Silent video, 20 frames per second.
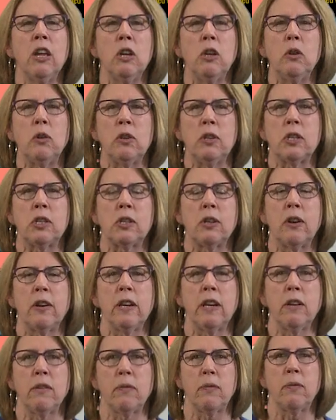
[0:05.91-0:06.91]
you can
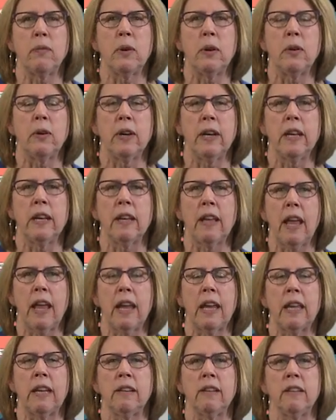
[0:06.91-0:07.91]
start inferring
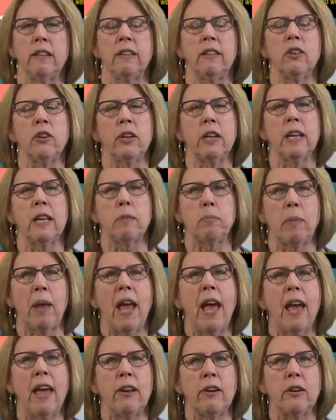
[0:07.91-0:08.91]
and looking at
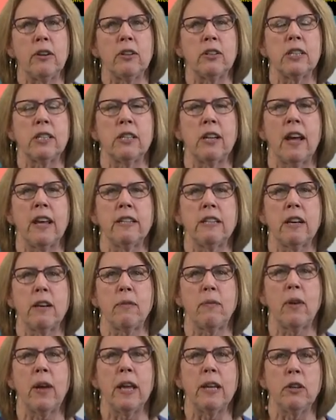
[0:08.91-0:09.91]
patterns to
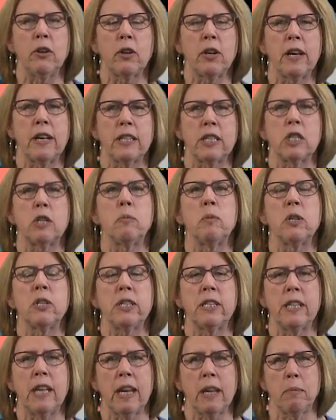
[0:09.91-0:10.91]
identify your customer
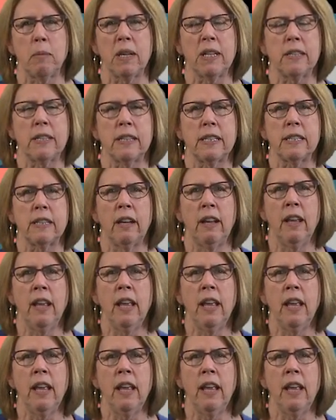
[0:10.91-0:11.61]
segments.